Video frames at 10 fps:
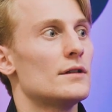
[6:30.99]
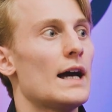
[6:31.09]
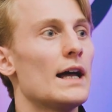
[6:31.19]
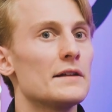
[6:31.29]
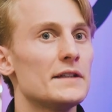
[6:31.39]

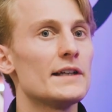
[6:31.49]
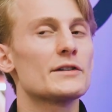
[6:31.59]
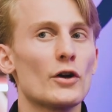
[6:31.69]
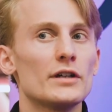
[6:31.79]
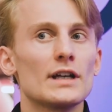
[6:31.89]
And
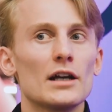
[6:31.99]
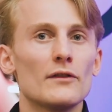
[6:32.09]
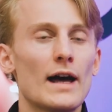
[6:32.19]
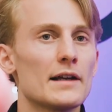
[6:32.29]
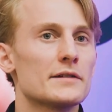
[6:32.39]
these are the kind
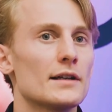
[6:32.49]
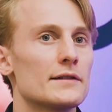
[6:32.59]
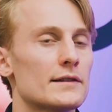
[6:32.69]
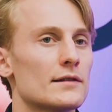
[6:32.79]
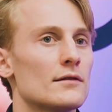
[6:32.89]
of
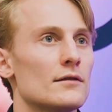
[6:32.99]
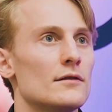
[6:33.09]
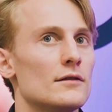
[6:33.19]
assets